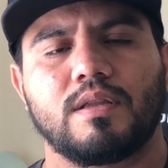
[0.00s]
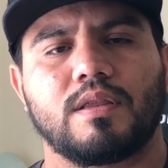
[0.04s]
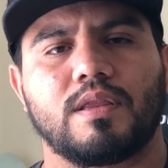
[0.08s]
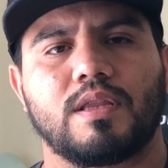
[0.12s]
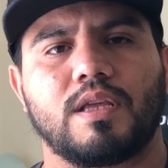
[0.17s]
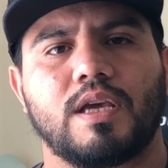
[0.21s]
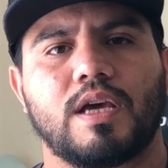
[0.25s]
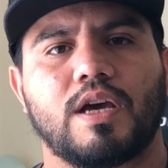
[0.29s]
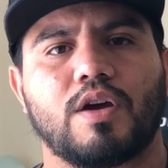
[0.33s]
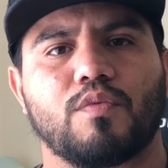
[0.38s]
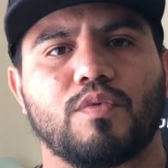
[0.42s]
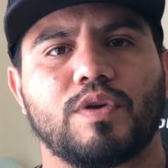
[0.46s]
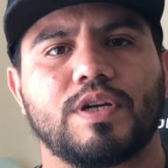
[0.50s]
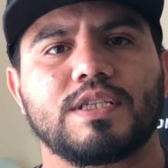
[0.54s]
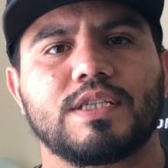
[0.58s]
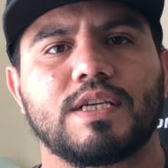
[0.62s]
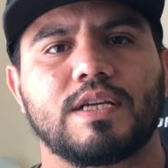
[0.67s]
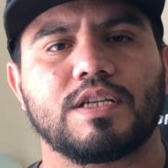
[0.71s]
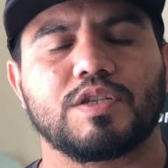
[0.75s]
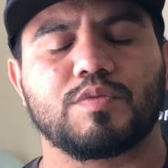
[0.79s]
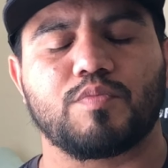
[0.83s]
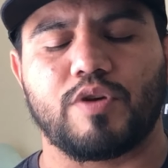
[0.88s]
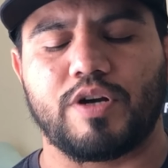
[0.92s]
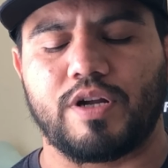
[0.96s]
The
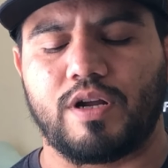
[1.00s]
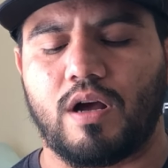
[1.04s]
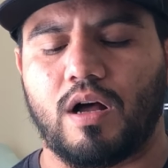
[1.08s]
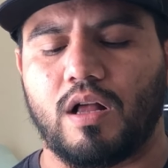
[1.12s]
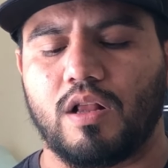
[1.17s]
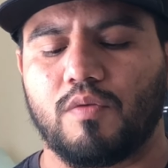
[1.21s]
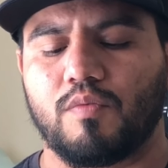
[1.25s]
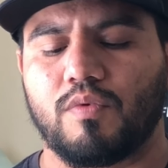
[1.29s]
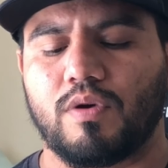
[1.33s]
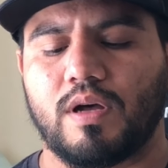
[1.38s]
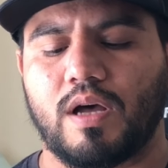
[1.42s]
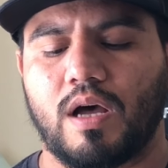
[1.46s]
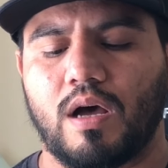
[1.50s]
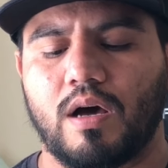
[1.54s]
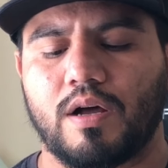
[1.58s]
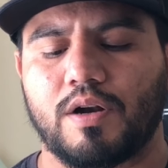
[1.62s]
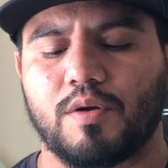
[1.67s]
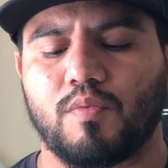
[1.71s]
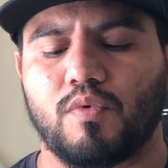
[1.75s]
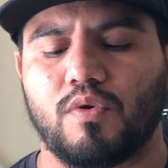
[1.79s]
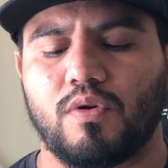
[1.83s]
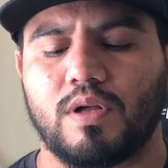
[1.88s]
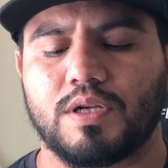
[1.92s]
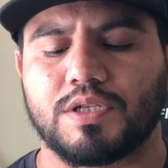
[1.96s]
reset is pretty
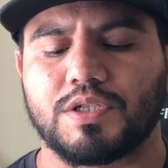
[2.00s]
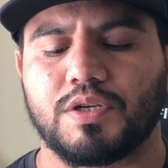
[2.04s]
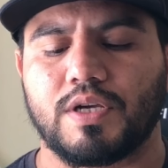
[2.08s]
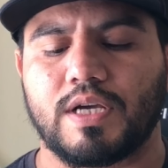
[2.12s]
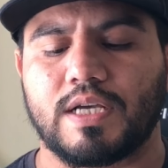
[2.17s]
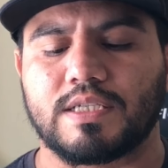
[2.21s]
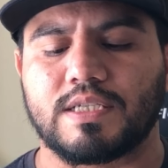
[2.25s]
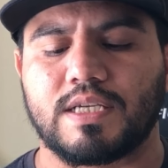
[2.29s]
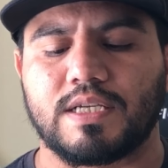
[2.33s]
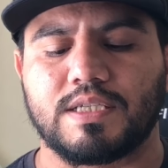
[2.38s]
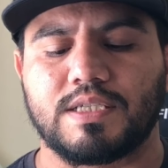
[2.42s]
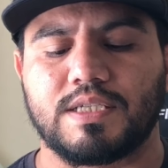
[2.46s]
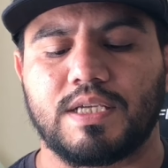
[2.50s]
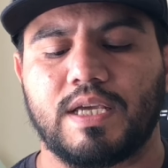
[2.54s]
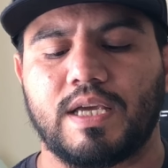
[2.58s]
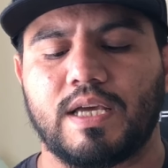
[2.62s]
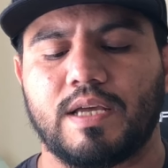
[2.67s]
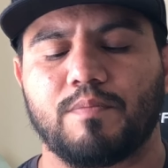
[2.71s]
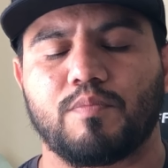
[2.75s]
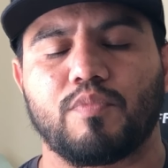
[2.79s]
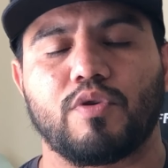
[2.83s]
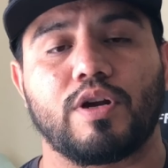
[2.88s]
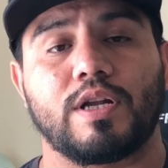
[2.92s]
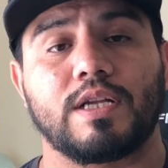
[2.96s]
audible, as you guys can see,
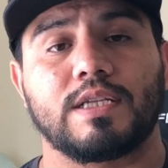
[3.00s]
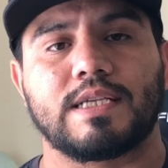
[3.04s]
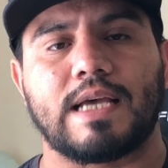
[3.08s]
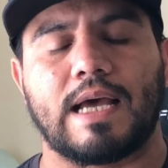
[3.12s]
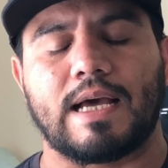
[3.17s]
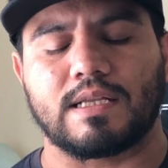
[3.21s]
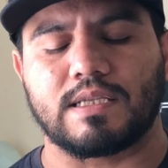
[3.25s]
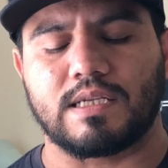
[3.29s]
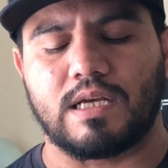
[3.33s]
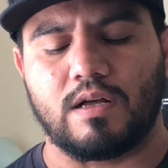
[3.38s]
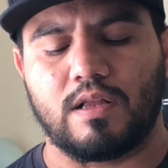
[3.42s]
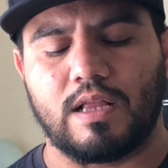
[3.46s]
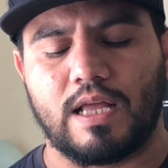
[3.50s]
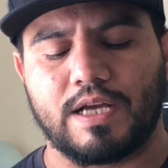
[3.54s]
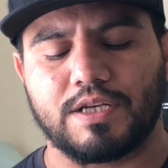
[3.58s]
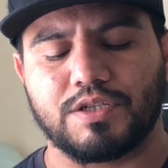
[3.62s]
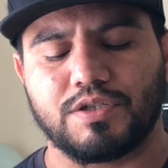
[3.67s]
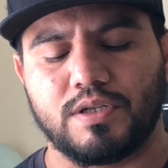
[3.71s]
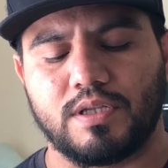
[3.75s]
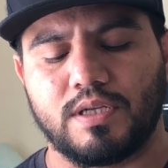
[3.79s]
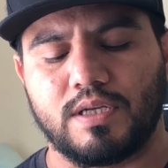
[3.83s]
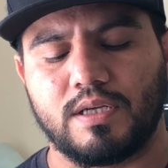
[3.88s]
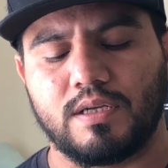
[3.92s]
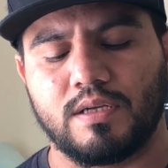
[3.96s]
and pretty tactile
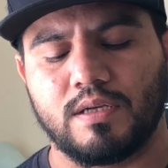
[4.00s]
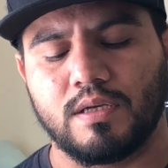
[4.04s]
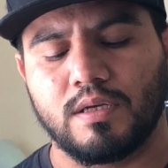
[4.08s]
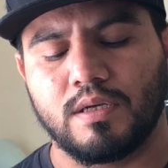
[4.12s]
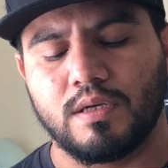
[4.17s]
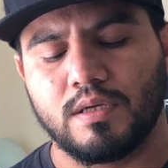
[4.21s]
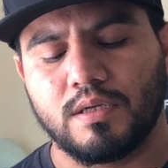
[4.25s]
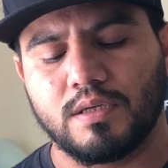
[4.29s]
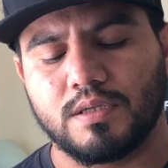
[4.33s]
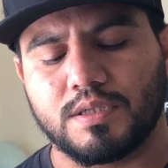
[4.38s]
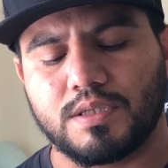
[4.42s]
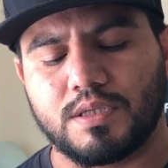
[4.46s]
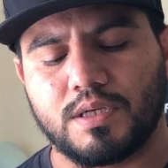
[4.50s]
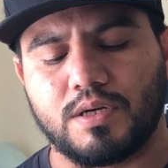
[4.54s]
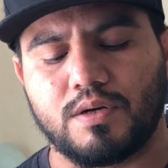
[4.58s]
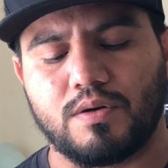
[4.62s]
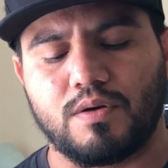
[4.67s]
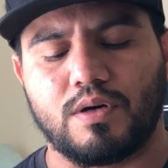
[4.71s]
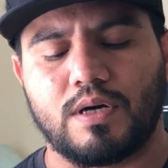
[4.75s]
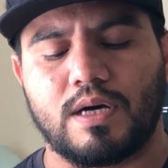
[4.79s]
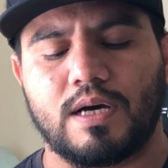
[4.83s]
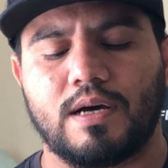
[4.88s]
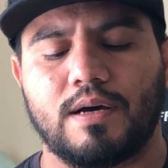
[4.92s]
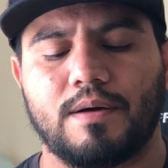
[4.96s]
actually.
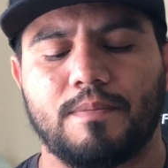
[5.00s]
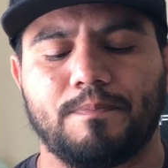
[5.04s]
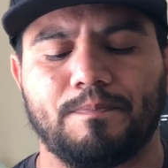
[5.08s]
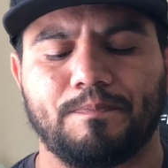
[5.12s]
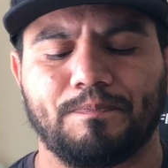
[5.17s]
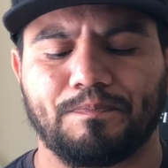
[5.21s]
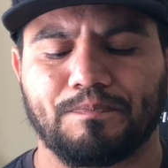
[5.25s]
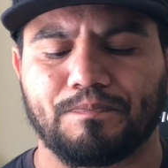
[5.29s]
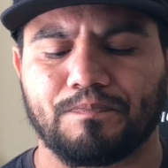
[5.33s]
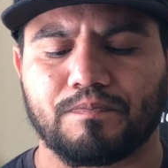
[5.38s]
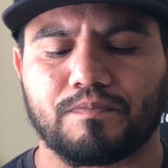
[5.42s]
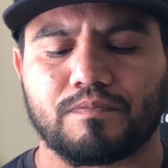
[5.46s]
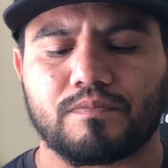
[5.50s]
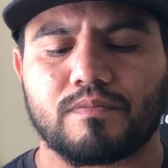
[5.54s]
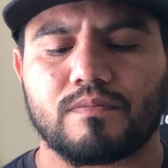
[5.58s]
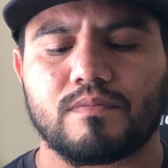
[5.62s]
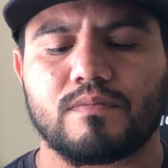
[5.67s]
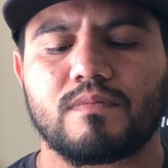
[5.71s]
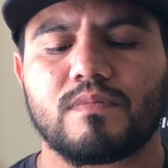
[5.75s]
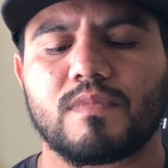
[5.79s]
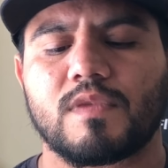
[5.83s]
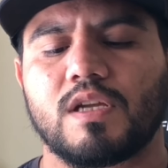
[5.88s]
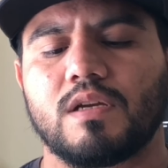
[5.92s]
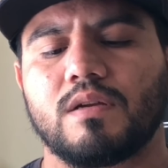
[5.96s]
So
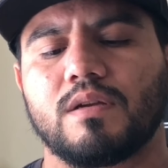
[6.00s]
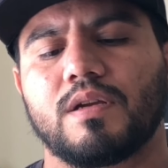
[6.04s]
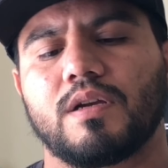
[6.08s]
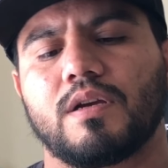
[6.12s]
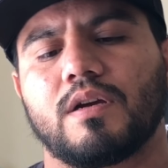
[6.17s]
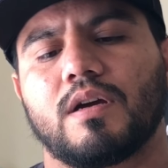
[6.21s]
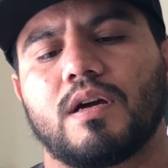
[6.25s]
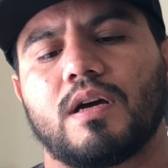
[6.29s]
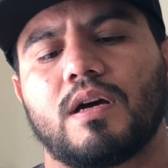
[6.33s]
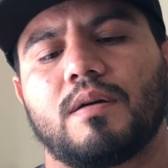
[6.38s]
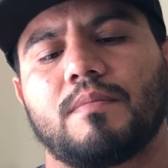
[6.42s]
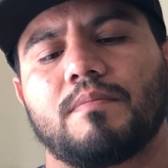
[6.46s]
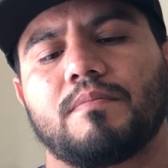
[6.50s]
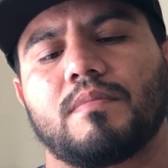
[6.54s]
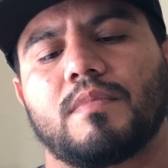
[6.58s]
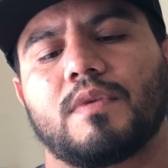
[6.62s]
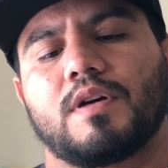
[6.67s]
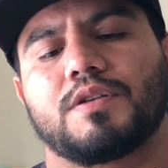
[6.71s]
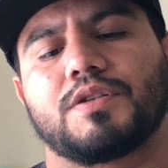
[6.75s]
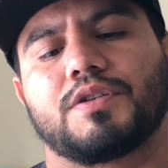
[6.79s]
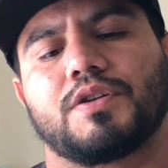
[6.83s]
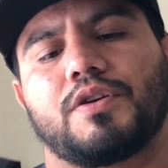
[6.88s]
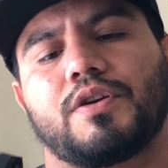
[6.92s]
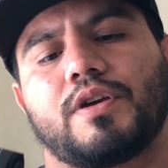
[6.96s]
here,
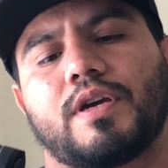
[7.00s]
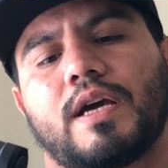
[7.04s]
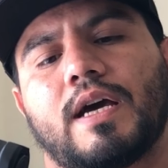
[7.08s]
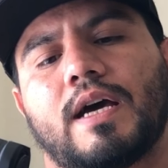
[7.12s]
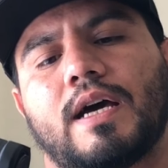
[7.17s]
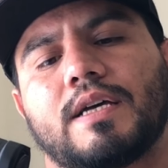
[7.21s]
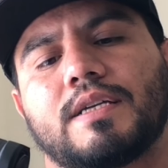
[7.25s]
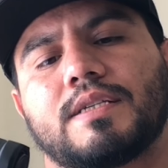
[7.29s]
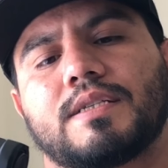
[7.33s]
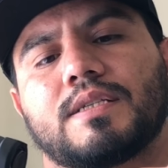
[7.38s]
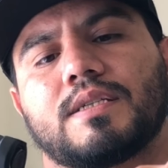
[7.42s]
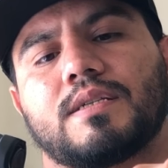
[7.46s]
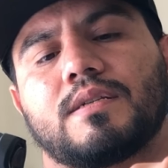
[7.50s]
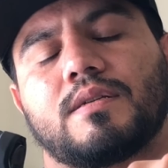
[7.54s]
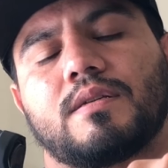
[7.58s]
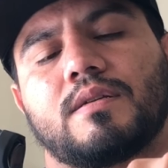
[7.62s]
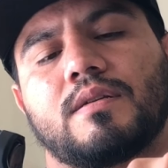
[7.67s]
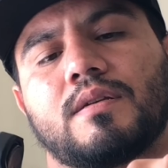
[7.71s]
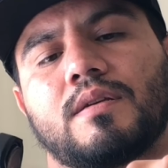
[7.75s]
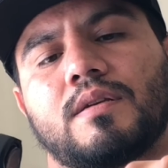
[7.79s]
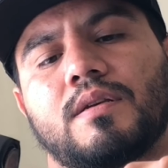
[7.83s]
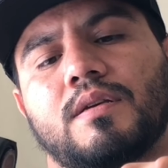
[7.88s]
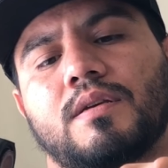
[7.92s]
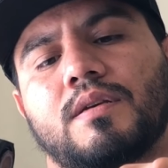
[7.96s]
I'll show you guys
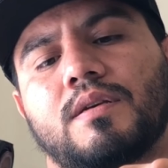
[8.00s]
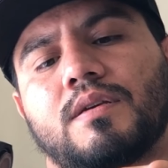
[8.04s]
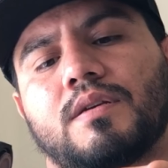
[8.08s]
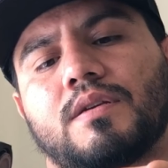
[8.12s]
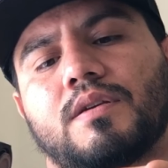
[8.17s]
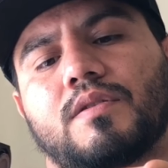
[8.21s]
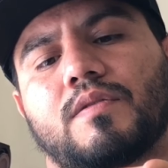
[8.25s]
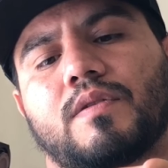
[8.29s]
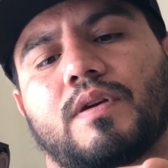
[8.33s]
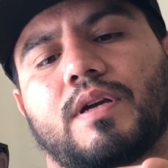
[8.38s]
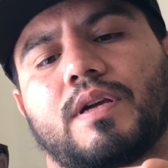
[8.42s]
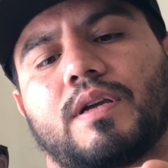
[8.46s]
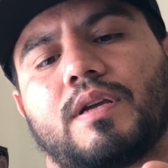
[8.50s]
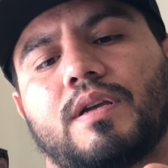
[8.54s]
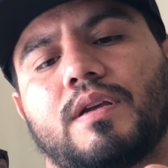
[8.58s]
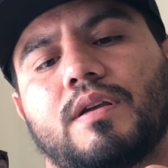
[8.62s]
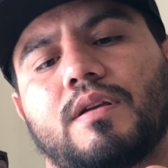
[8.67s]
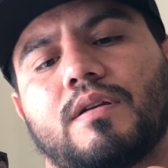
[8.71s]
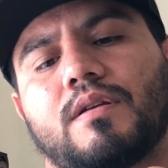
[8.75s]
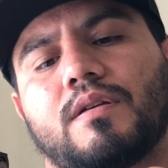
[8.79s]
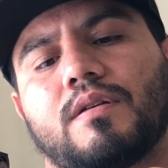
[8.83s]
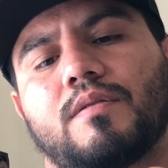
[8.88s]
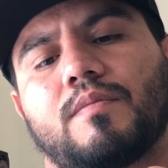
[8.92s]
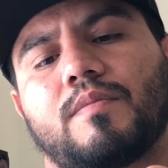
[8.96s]
right
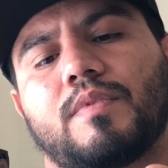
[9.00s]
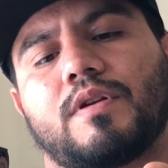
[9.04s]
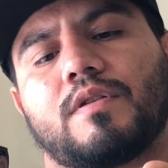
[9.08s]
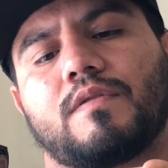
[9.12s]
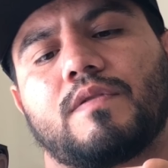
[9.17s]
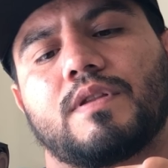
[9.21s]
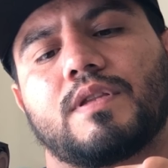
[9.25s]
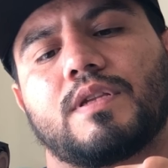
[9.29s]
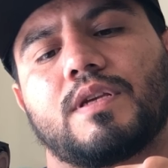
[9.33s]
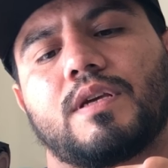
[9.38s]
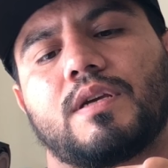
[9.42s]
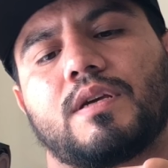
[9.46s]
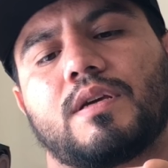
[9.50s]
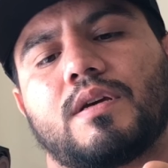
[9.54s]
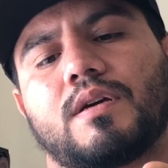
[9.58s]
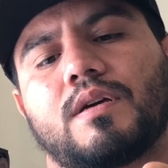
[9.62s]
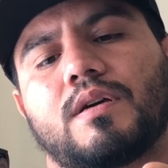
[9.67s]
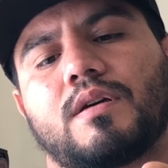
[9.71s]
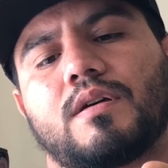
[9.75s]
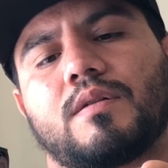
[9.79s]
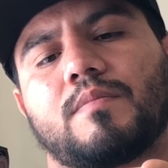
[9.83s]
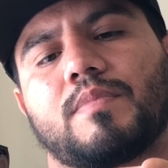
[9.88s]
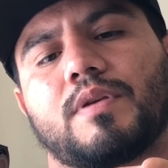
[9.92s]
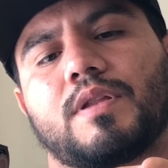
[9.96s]
here, a bit of a take
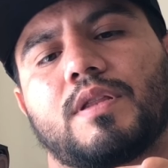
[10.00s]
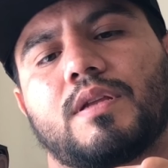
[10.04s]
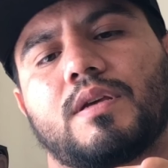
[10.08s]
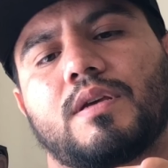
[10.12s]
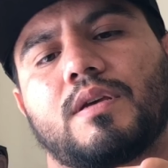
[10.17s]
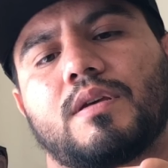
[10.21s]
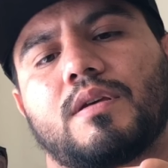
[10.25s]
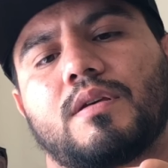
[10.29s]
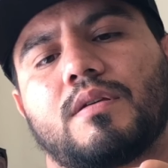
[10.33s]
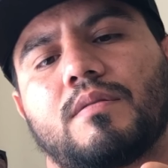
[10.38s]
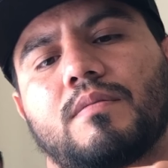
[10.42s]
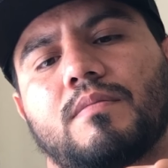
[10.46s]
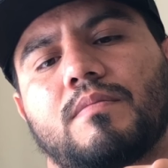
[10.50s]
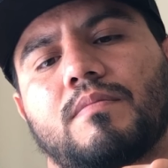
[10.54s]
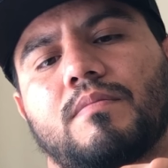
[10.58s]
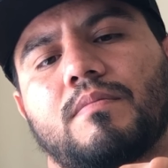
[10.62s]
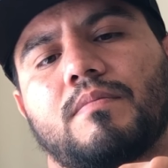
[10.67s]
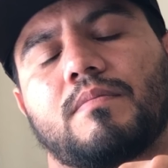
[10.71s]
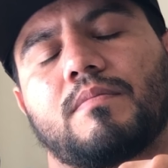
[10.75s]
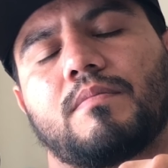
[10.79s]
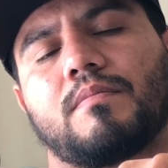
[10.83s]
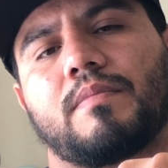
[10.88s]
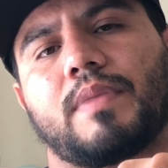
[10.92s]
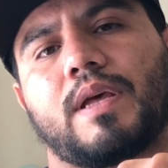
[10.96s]
up, and then
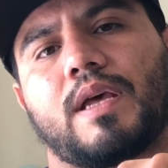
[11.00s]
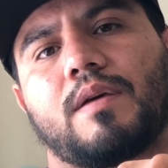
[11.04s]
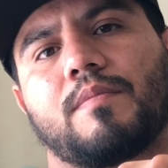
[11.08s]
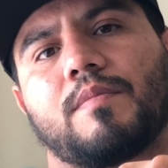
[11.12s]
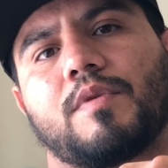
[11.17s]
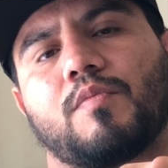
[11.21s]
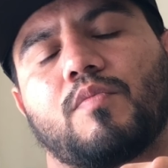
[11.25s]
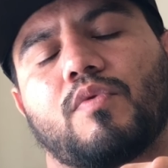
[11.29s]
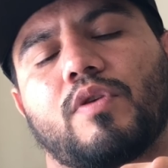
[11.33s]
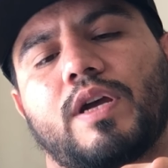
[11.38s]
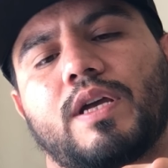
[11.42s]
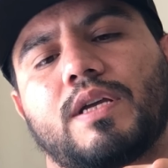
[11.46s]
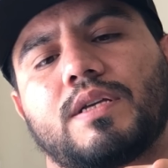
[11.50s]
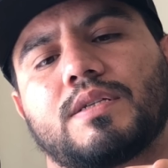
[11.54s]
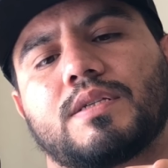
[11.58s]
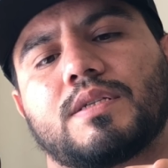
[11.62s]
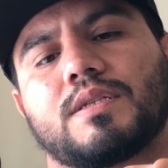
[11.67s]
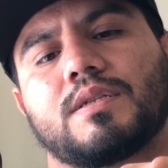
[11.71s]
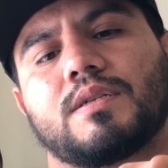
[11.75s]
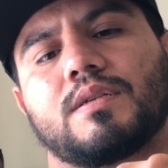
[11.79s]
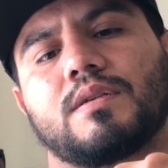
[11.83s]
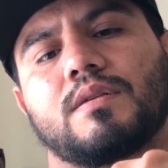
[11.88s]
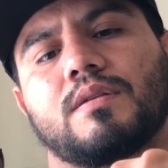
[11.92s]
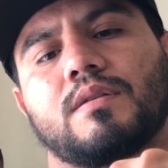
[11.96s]
bam, it
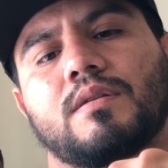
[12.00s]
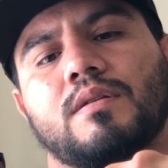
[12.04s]
breaks.